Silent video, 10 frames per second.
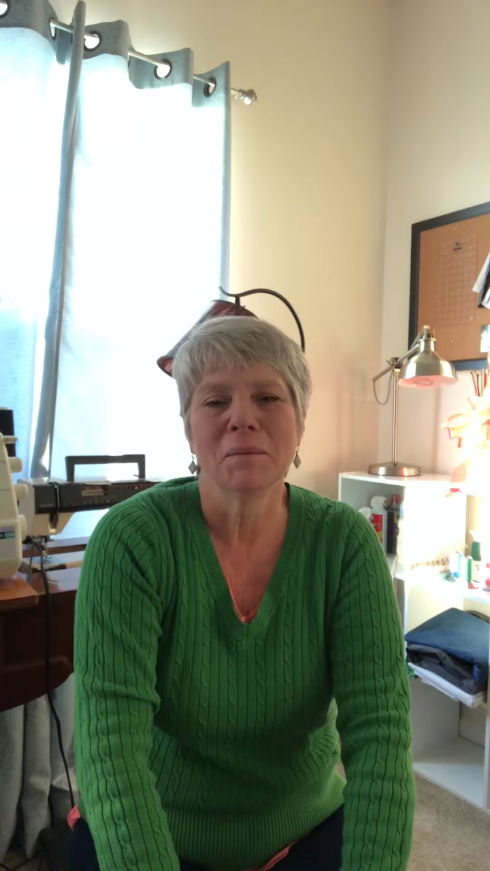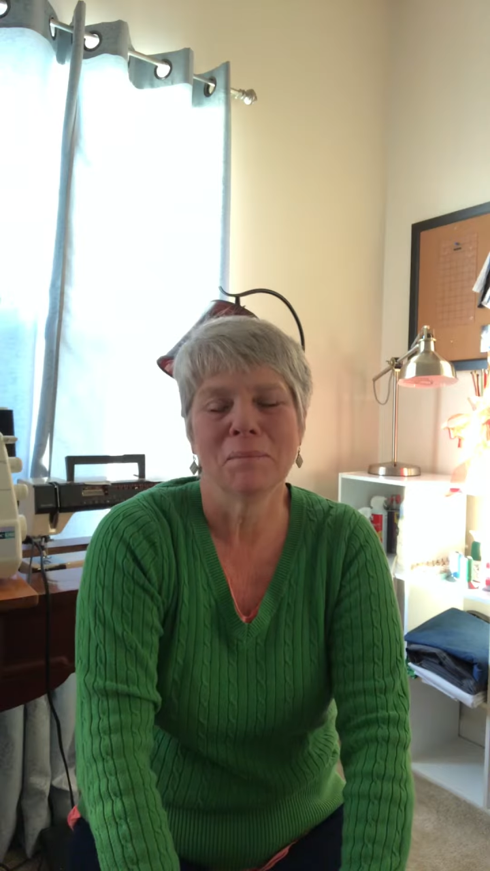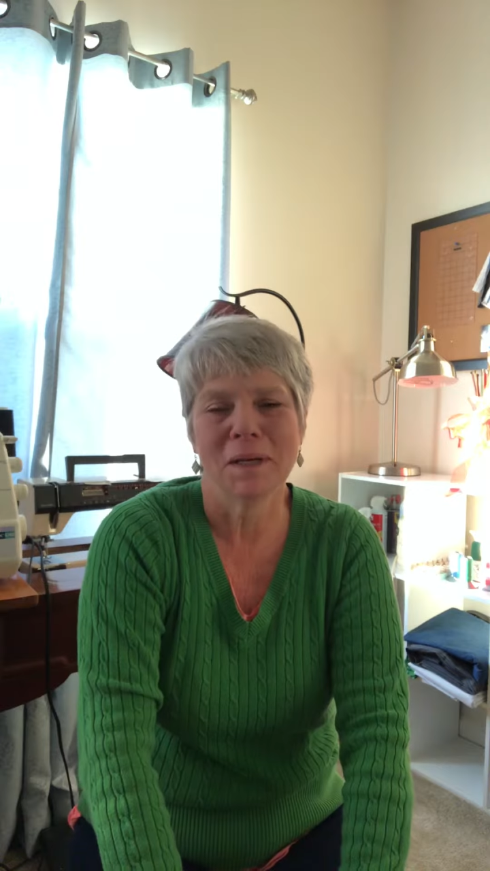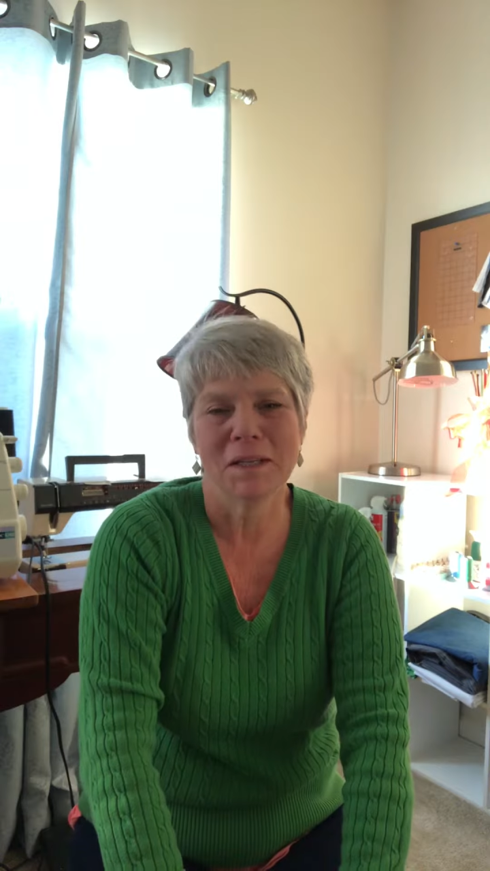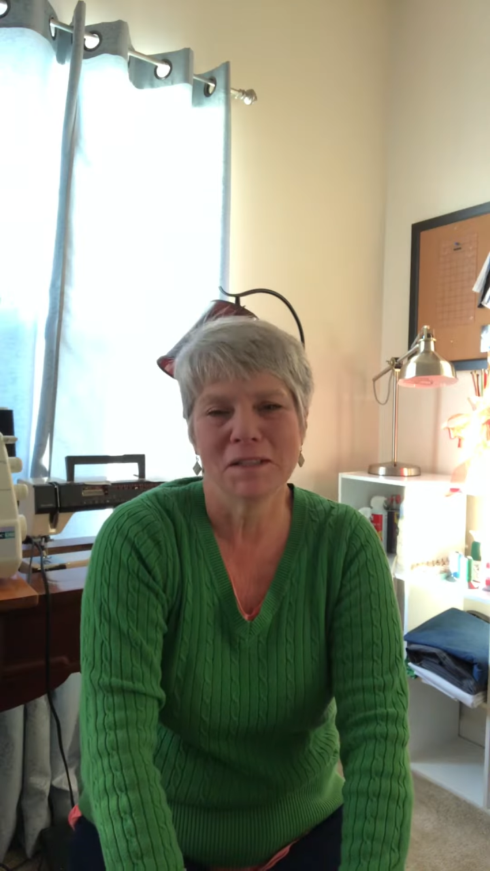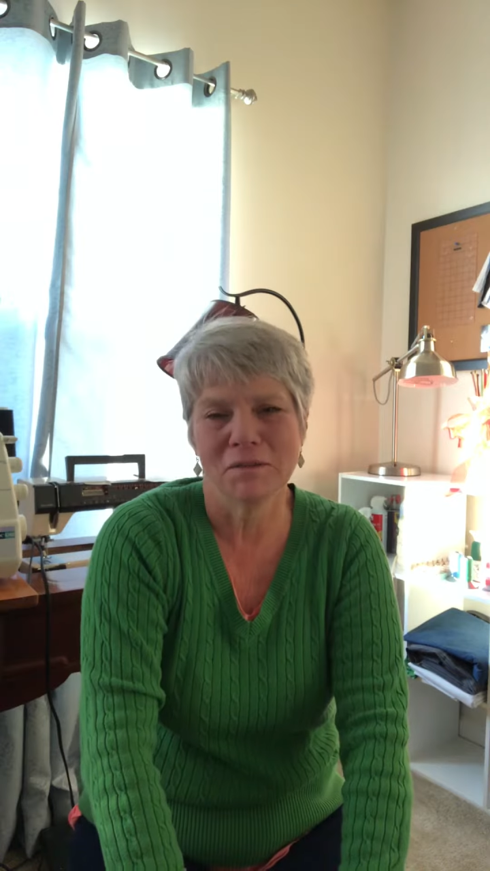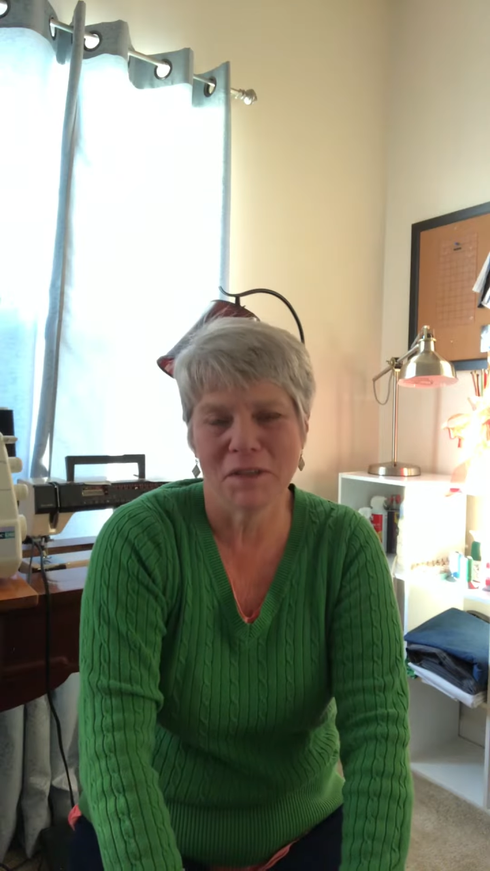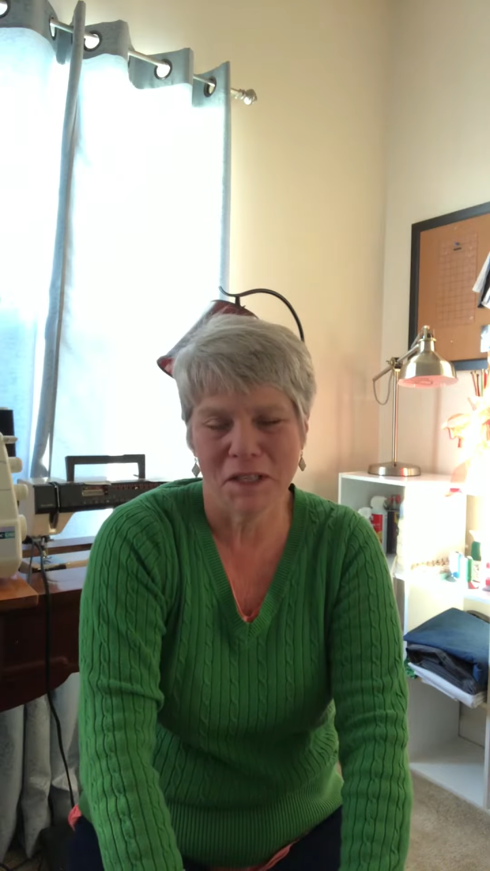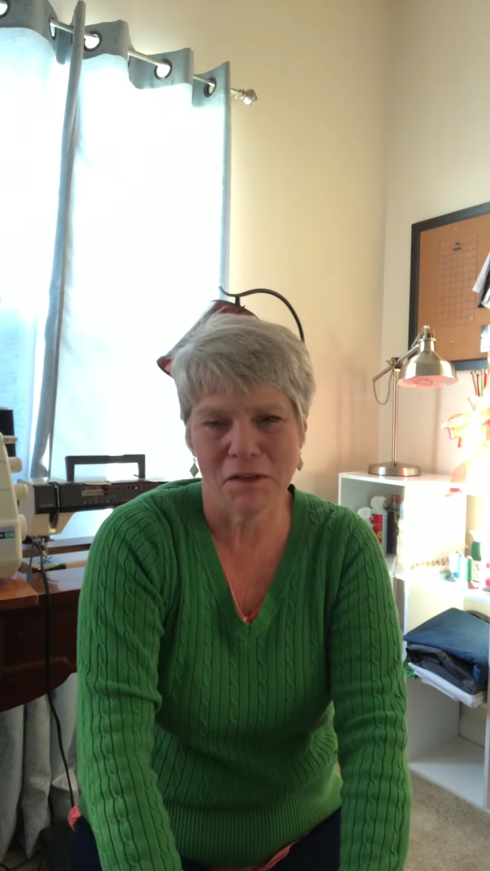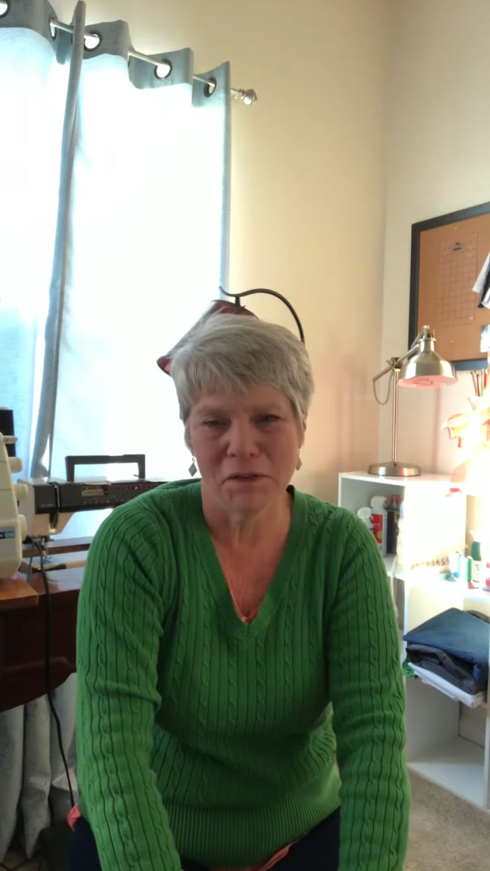but it's a
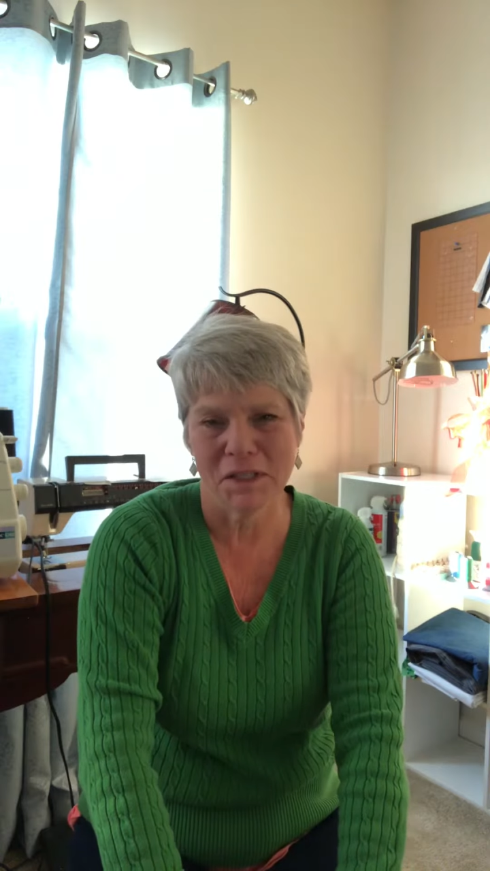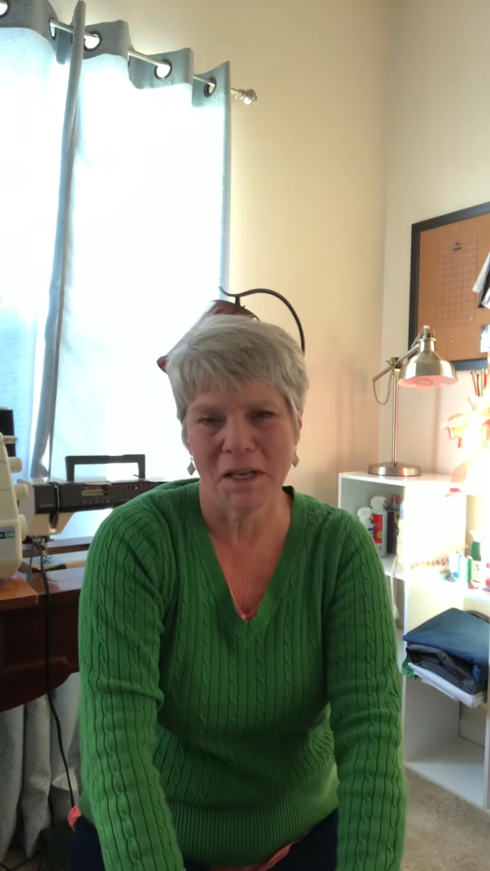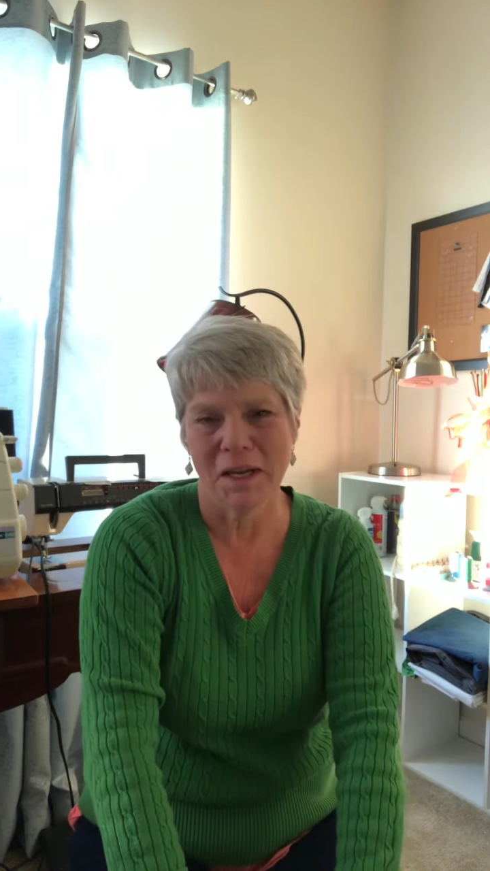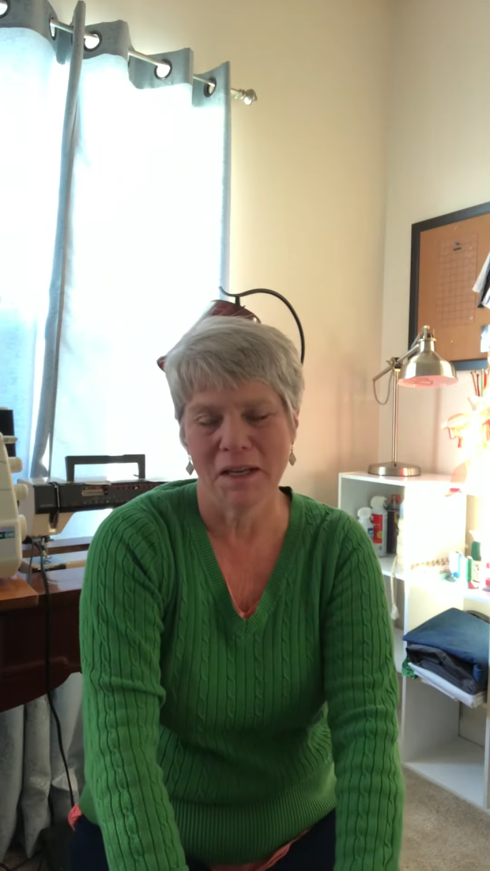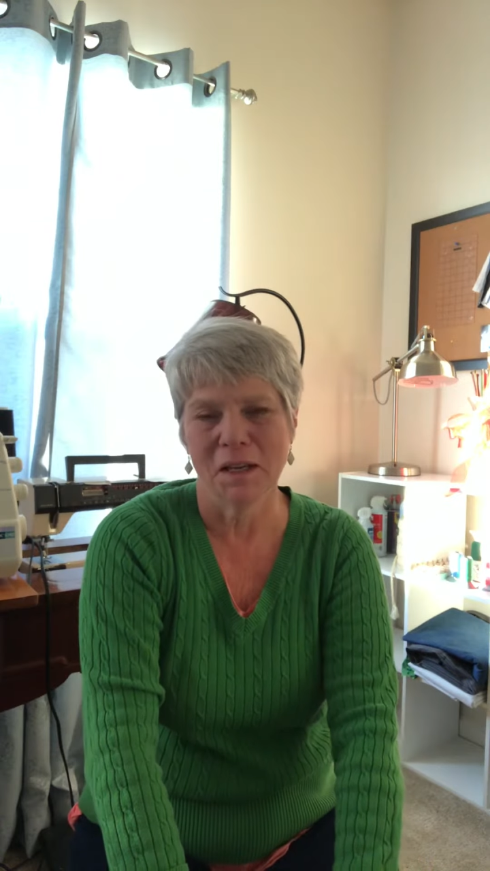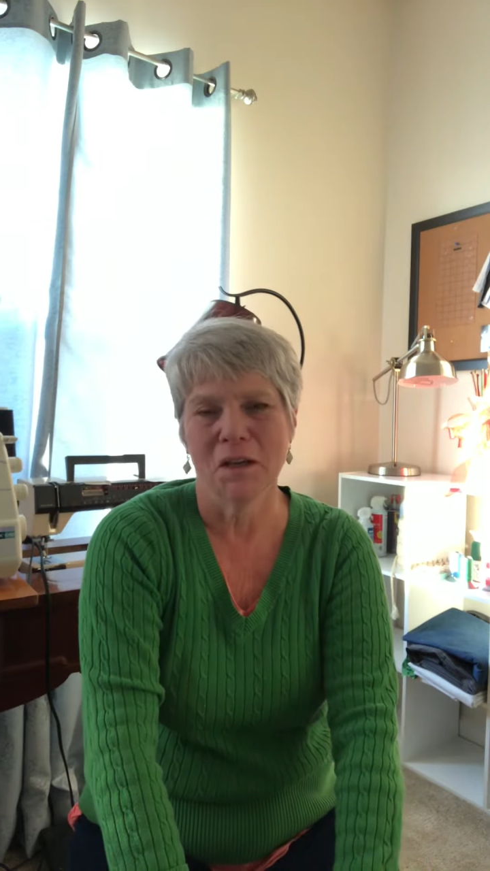video saying